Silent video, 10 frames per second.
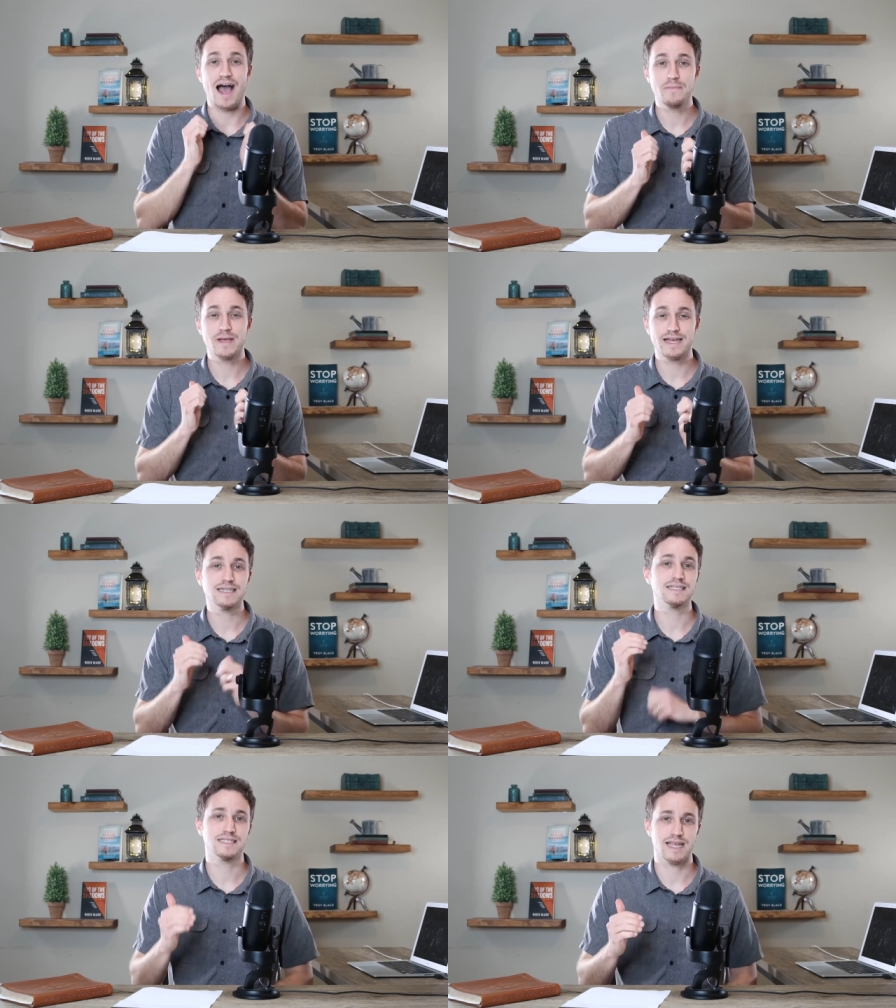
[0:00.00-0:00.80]
I
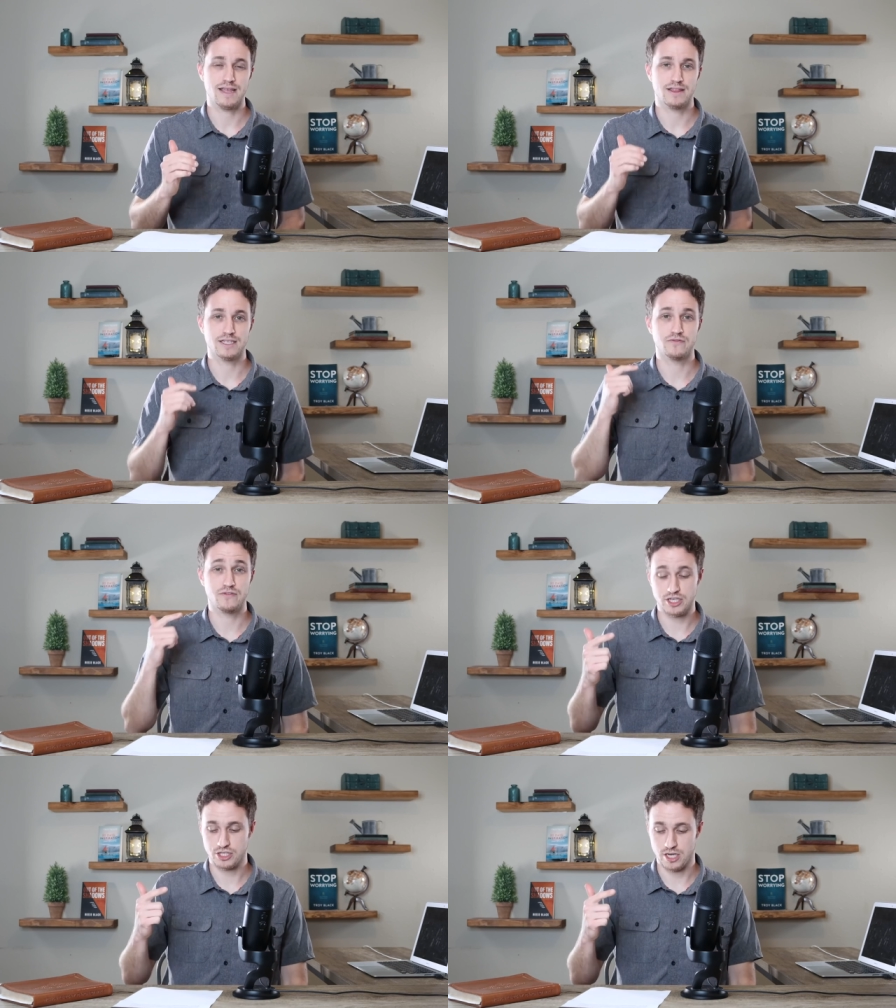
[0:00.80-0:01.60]
began to see
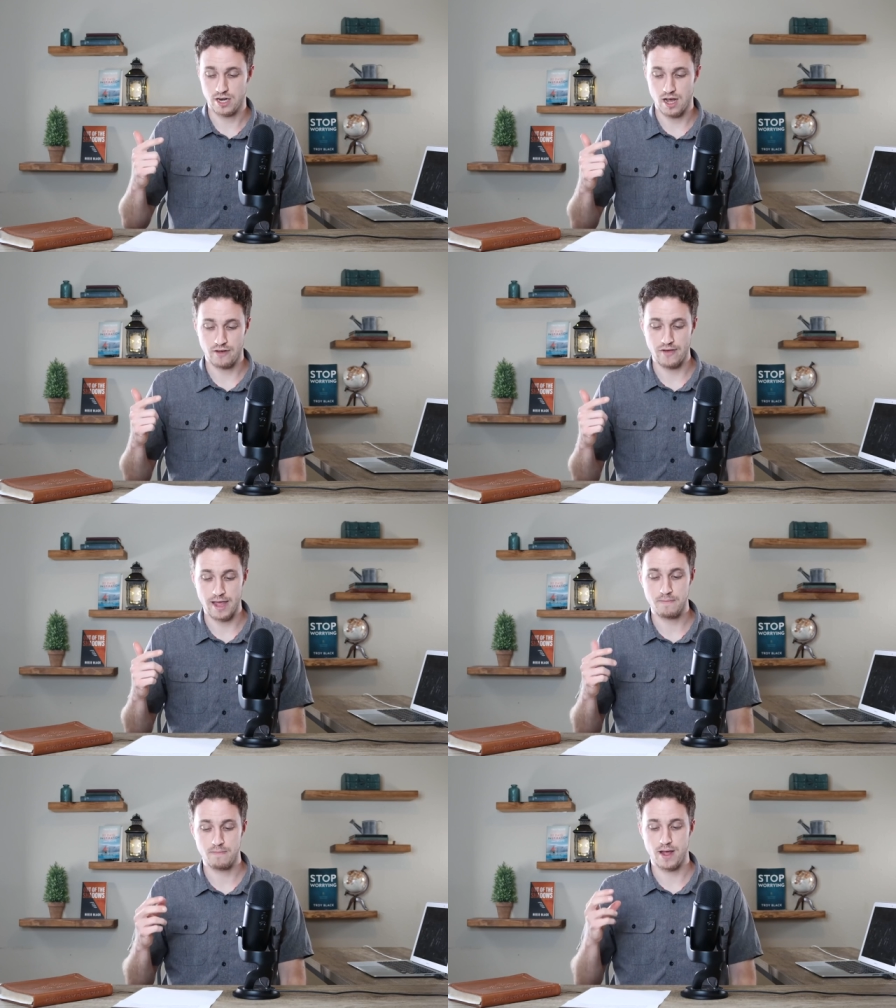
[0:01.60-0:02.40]
this vision
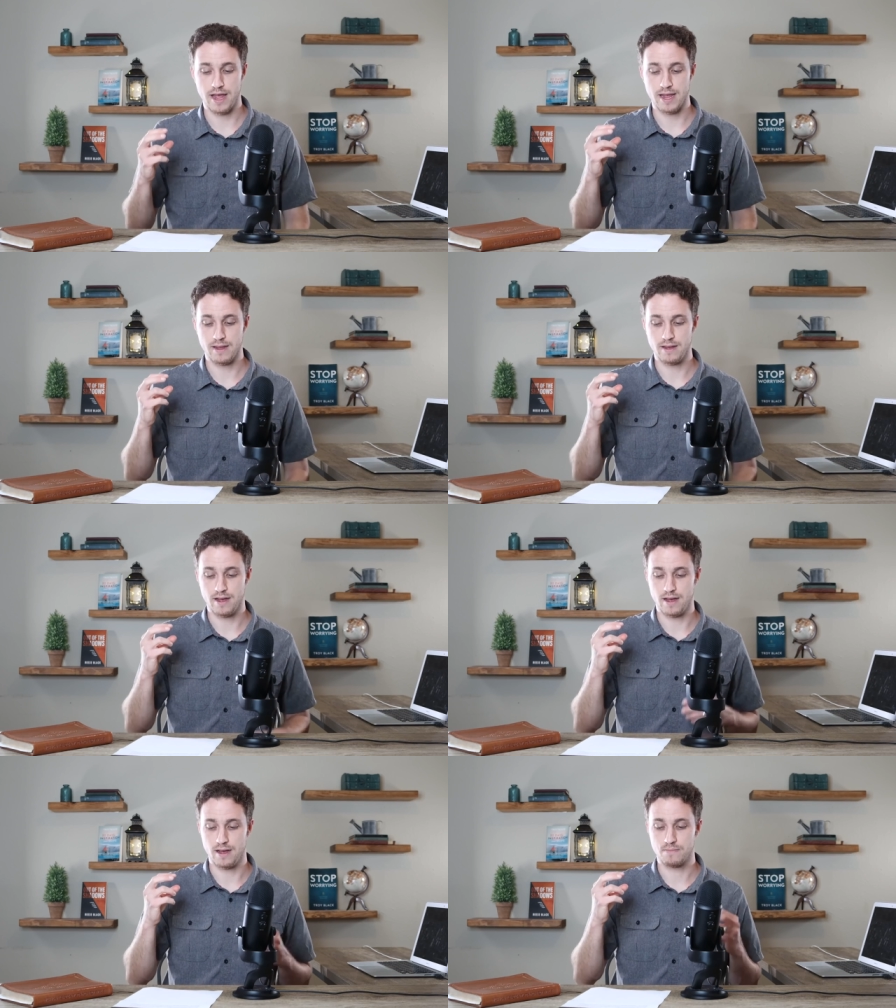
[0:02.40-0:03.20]
of a,
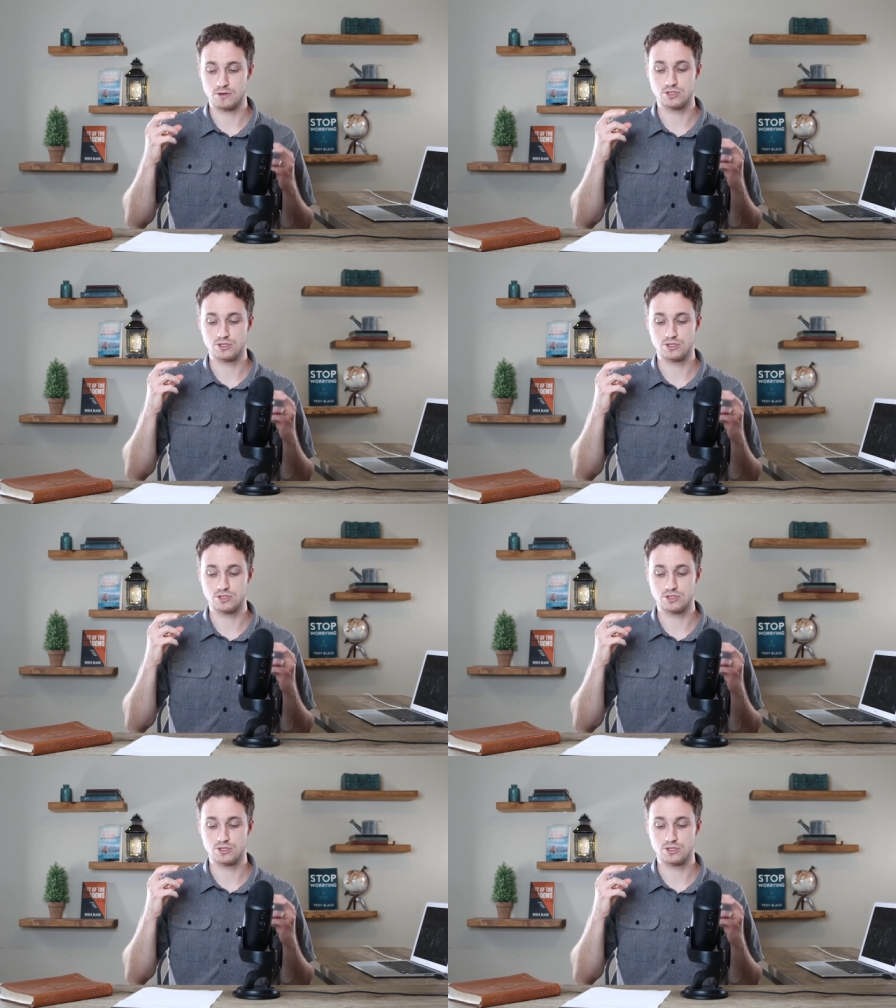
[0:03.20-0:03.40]
a uh,